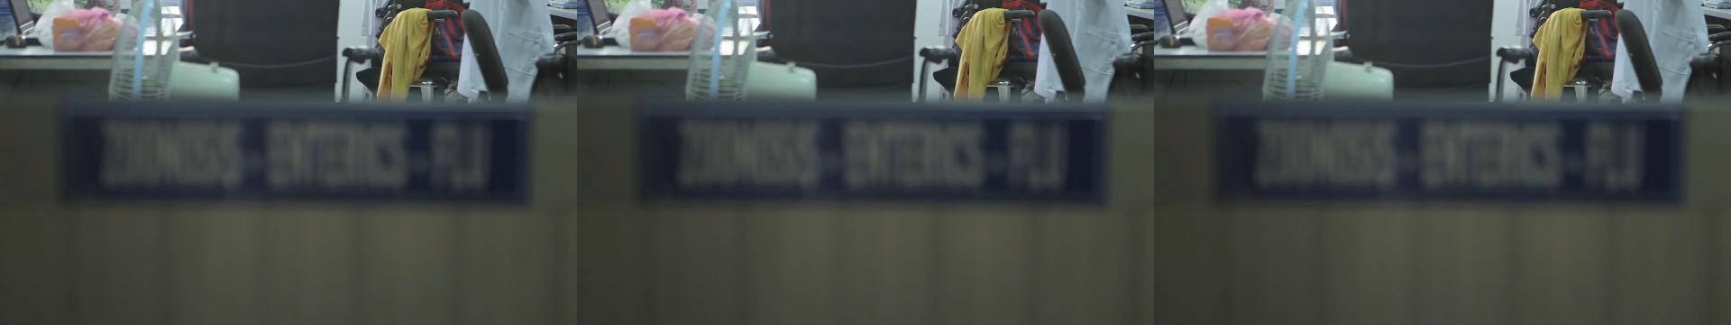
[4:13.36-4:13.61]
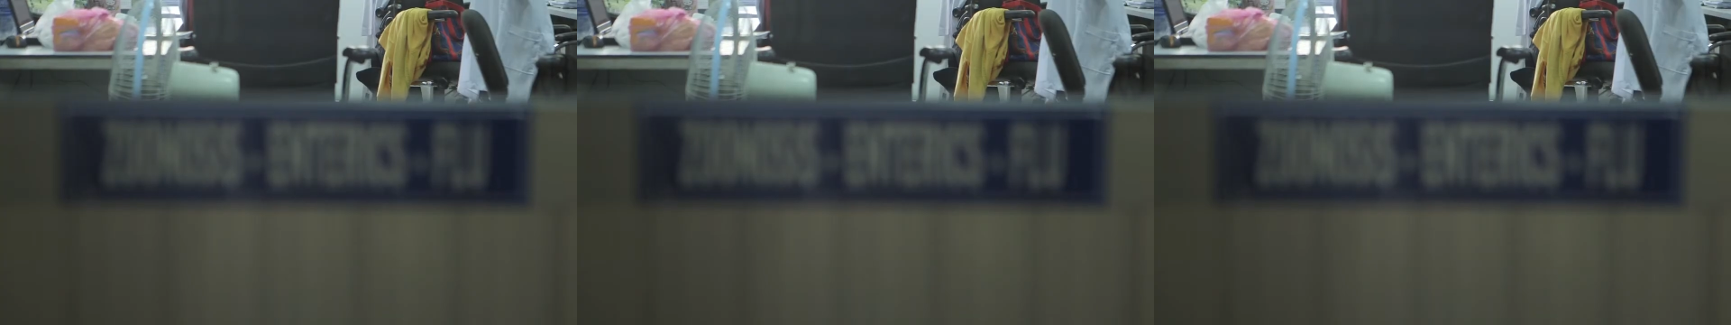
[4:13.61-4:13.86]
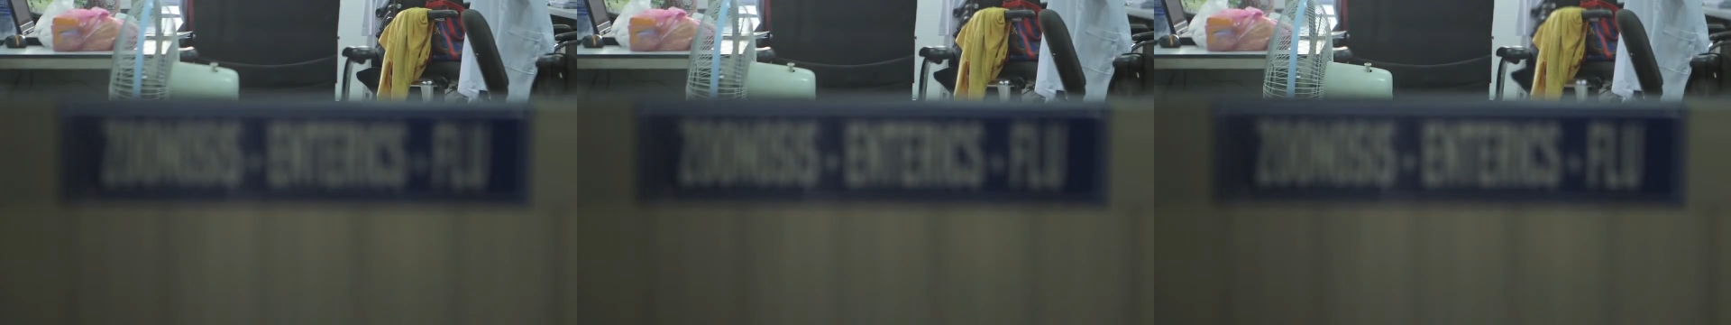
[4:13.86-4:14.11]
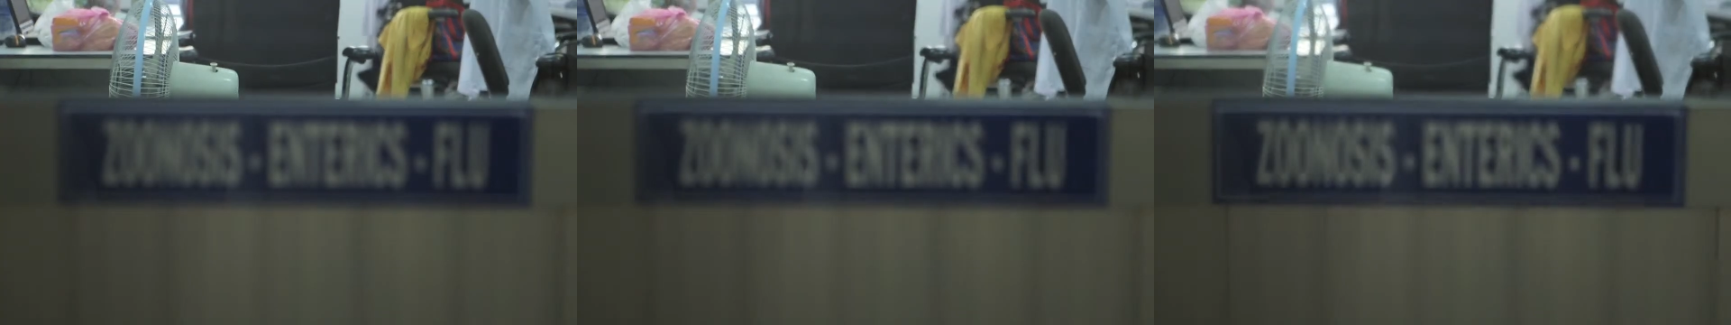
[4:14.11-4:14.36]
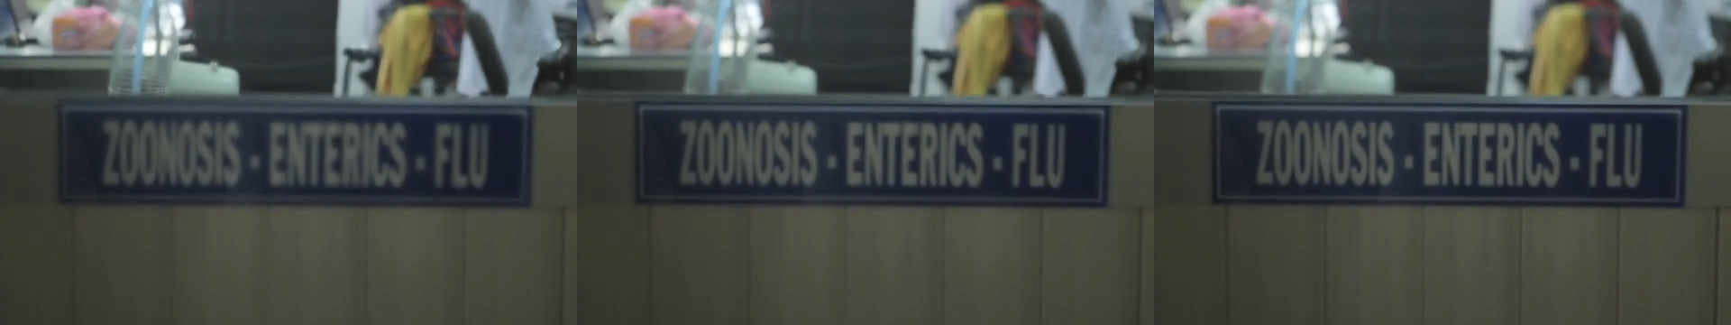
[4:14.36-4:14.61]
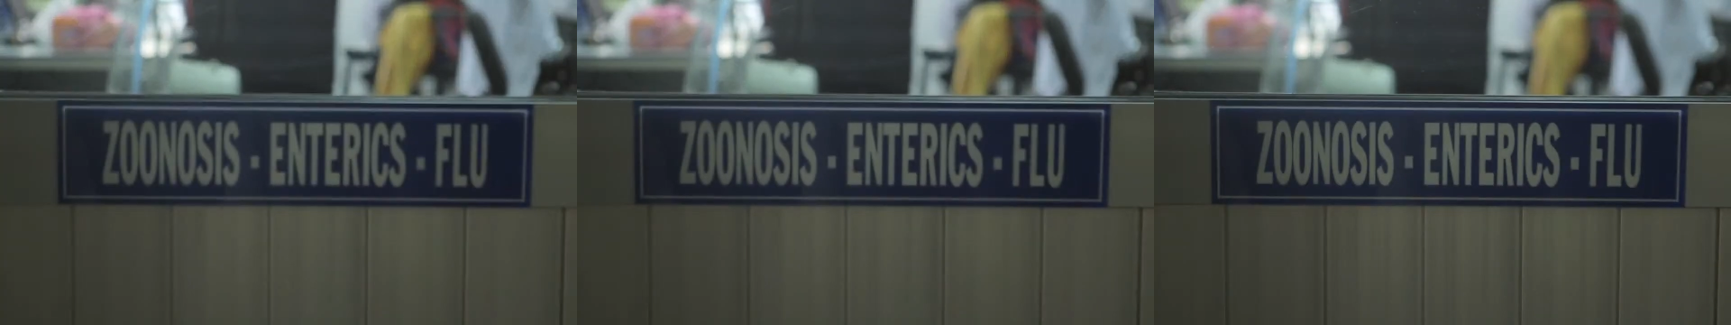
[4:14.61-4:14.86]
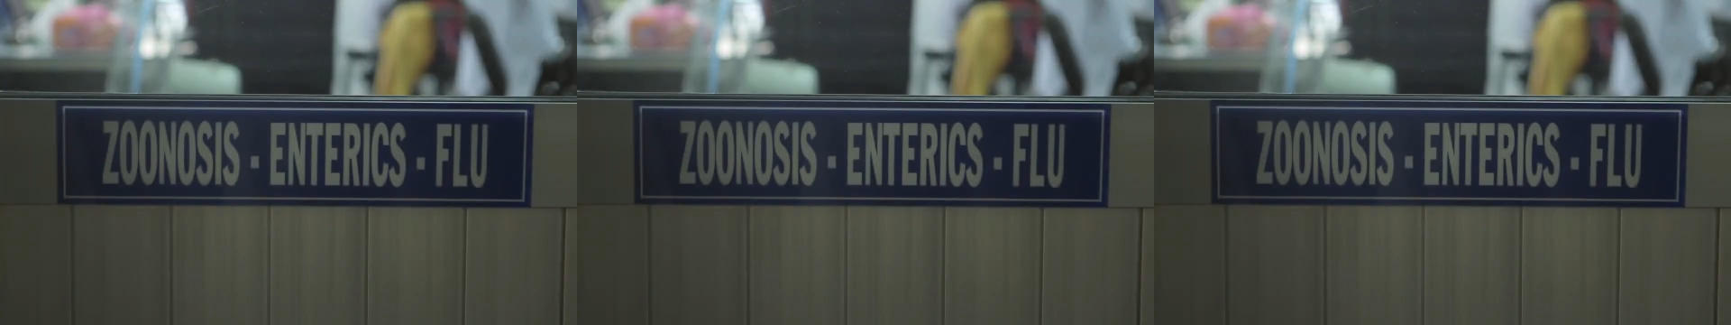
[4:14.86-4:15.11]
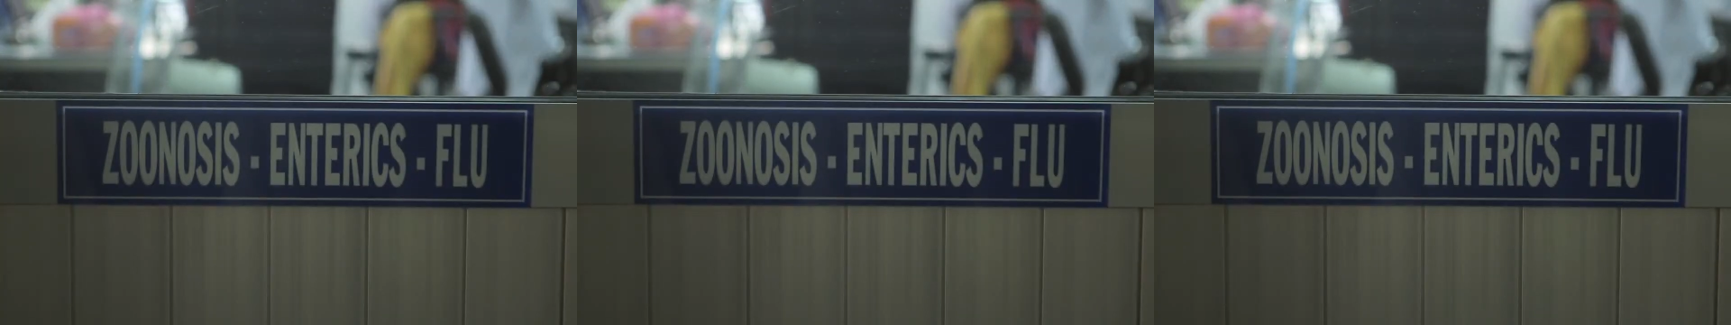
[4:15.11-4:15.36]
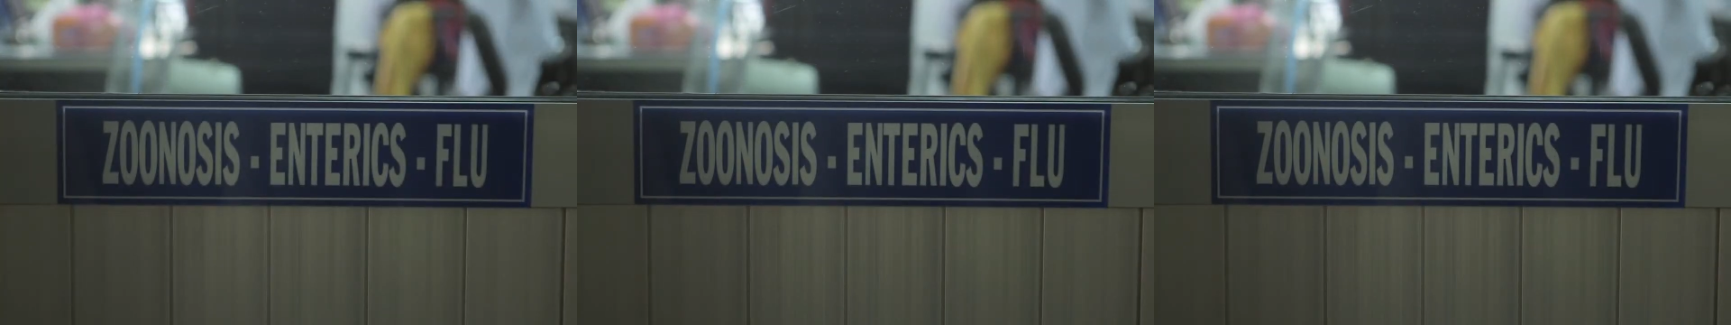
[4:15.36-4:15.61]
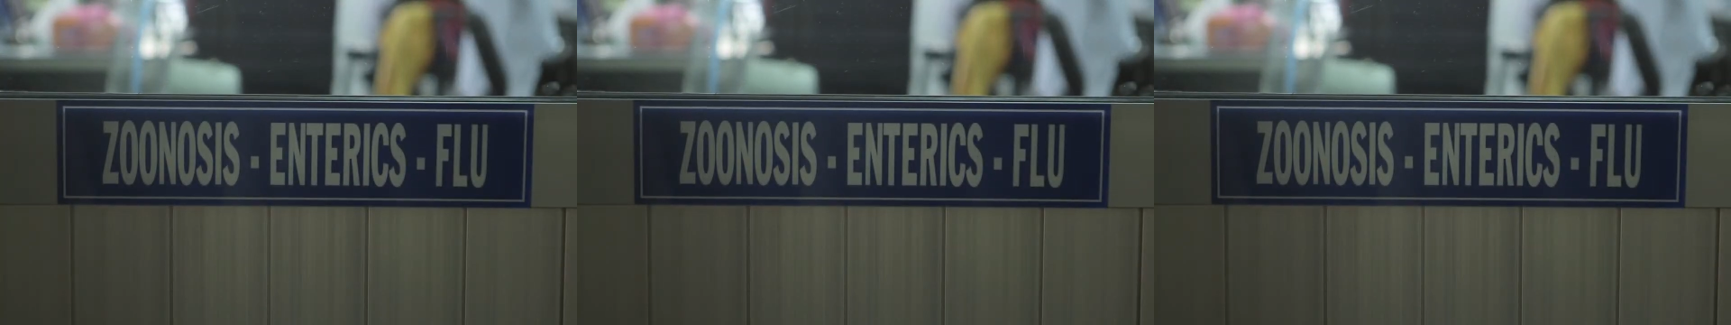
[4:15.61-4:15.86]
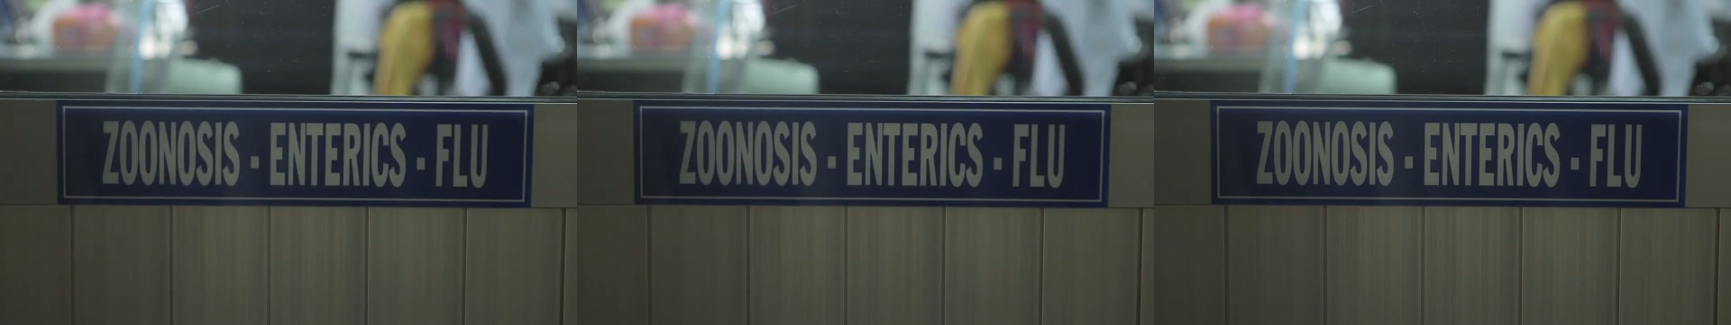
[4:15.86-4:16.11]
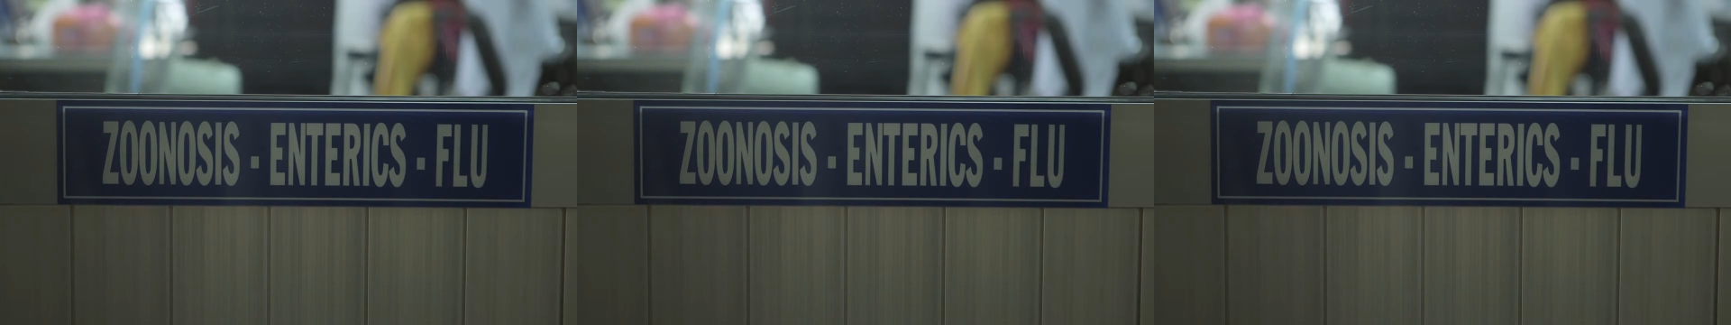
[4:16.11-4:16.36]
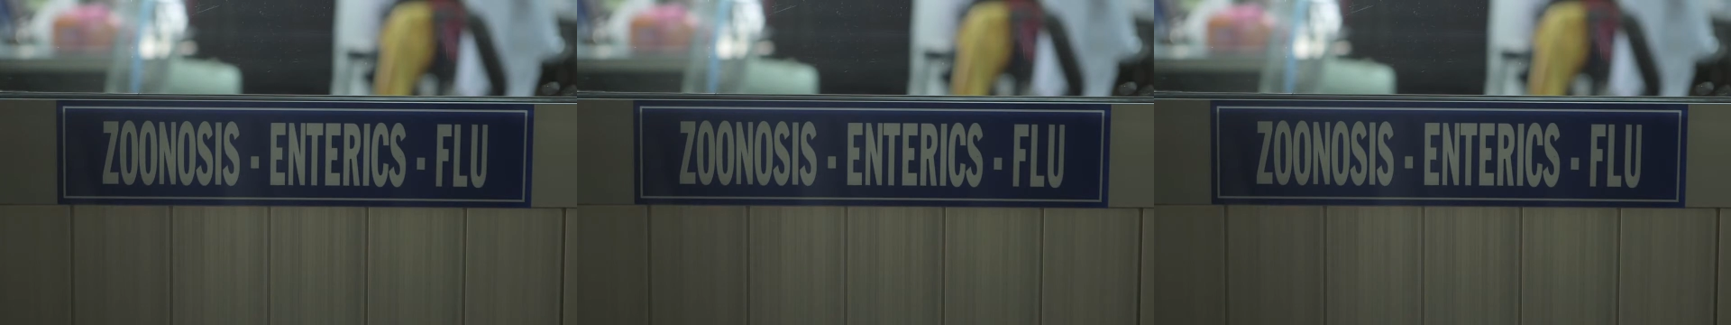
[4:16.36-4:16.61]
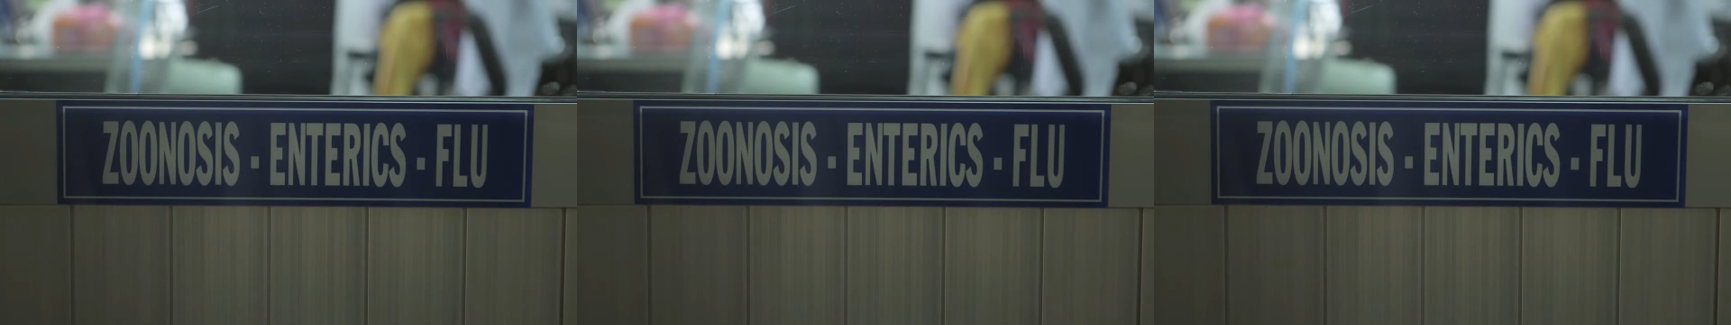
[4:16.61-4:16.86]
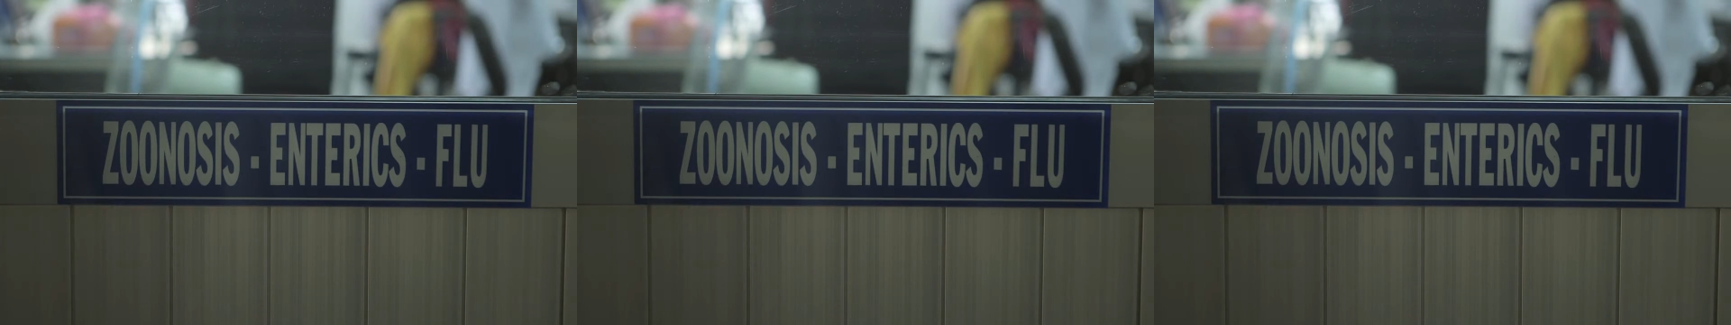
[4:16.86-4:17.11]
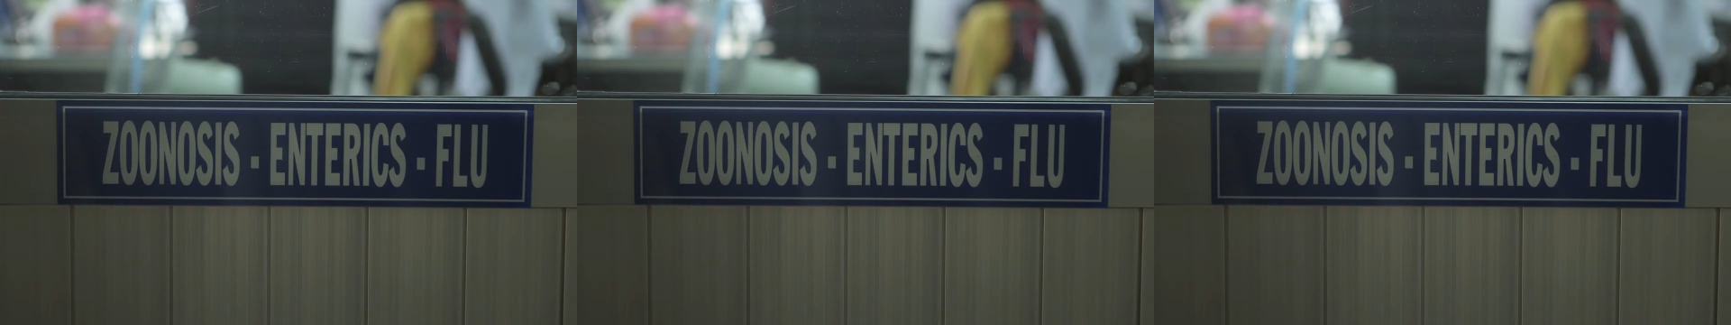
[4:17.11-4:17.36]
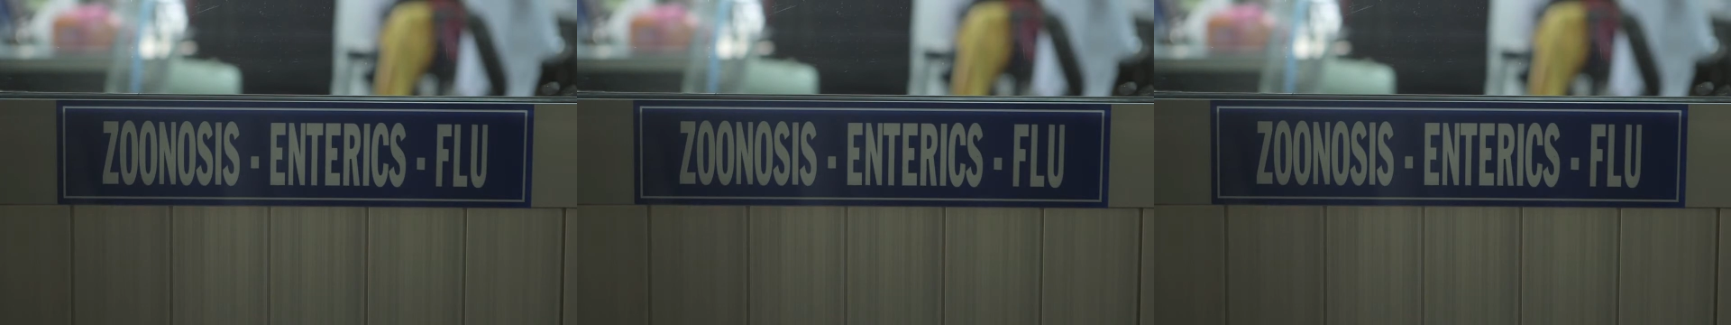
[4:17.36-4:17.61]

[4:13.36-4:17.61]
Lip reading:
No face is visible, so there are no lips to read.